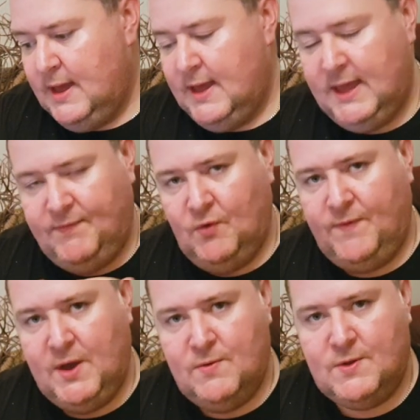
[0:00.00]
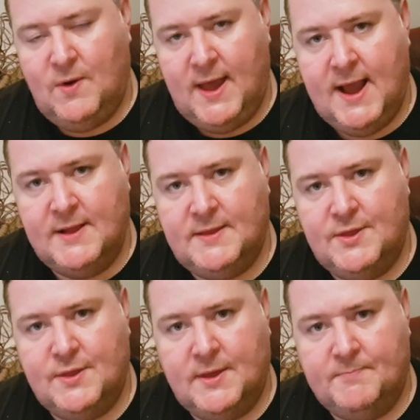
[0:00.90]
If your vehicle's got air
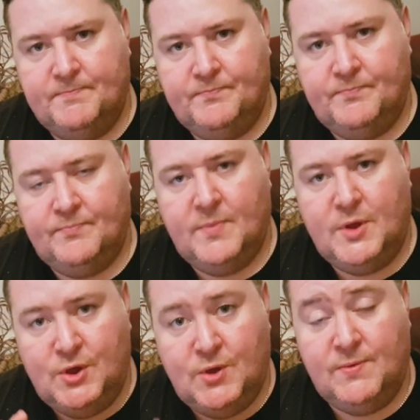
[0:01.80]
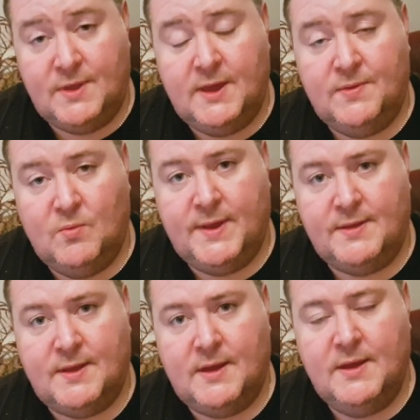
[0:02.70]
conditioning, use it in the
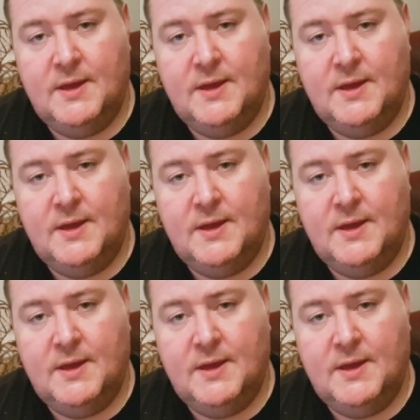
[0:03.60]
winter.